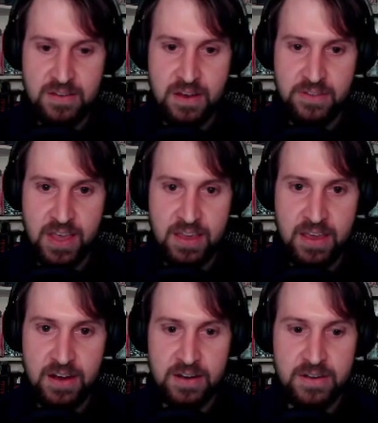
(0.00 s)
I don't think I
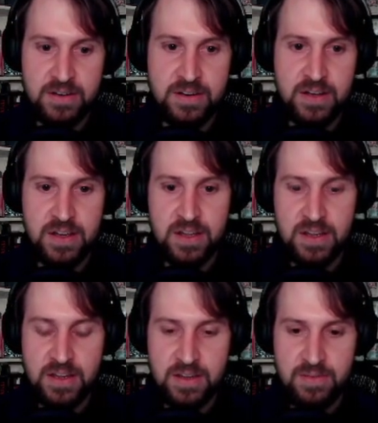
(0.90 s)
care.
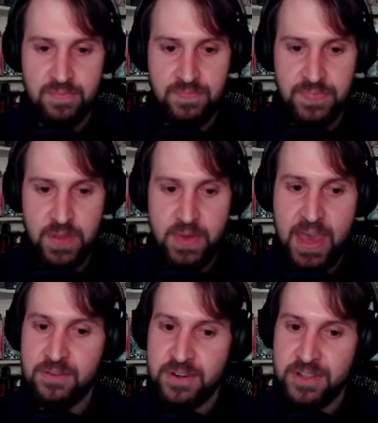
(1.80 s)
We
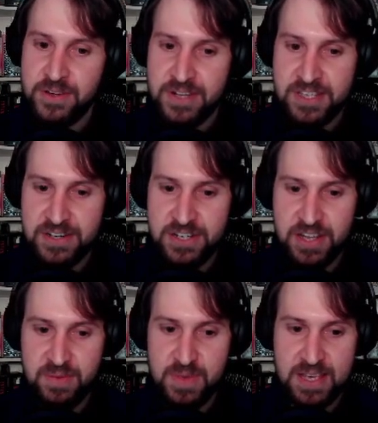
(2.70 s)
can't really research
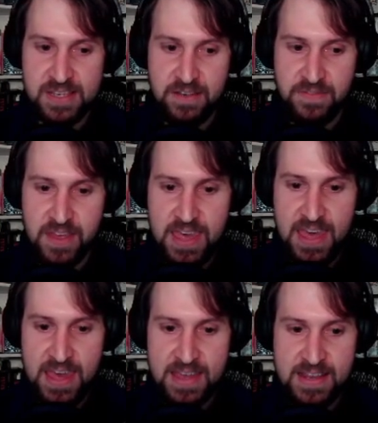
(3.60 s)
there because of the
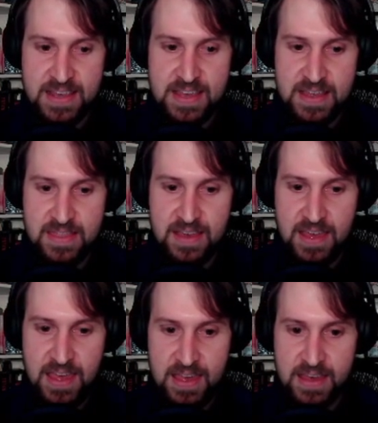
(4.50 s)
candy in the
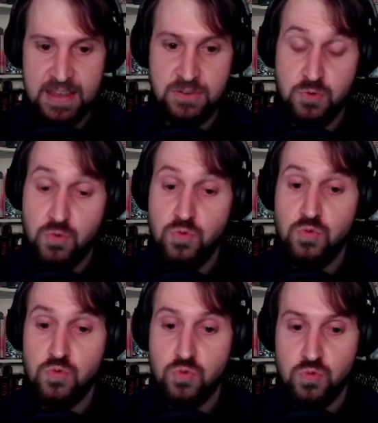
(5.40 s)
hand.
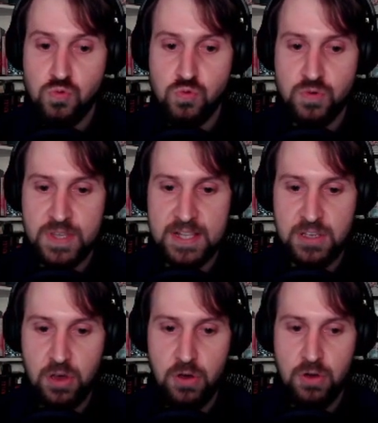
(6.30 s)
Ooh, let's
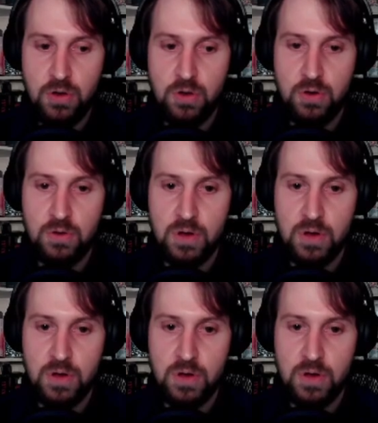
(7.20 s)
go.